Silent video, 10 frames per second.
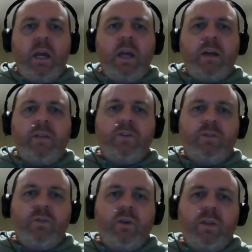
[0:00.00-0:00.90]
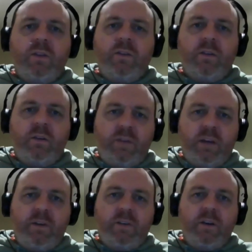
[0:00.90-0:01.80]
In the other story in this
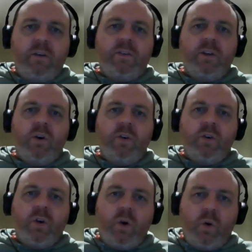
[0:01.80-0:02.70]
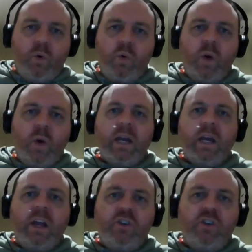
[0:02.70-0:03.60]
TV series, you got
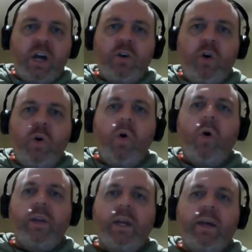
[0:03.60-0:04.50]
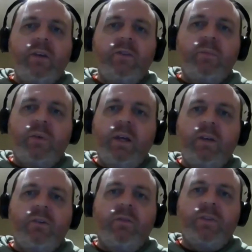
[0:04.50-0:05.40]
Huang Jun-ho. Now, he's the
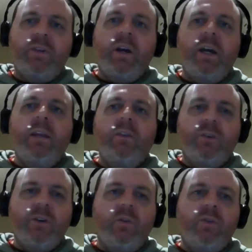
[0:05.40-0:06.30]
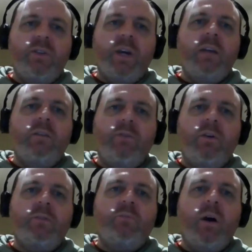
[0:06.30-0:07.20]
police officer, and he's on a crusade to
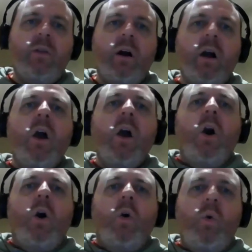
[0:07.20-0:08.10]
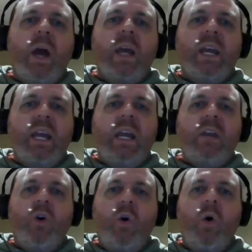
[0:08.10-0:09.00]
find his brother, Huang
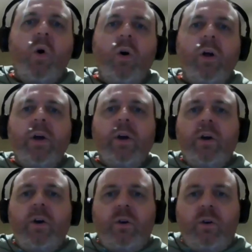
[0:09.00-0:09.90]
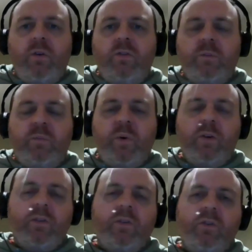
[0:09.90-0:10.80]
In-ho, who's the
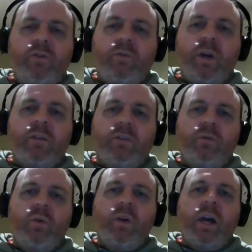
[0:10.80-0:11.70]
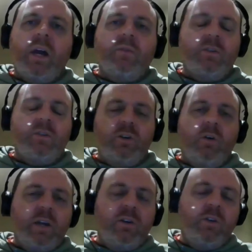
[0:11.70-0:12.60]
person who's running the Squid Games. He's the guy
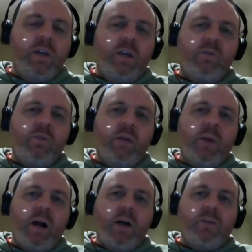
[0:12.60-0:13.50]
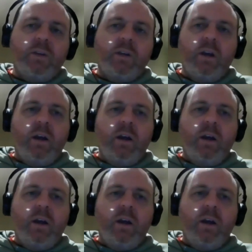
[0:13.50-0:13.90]
with that unique grey mask.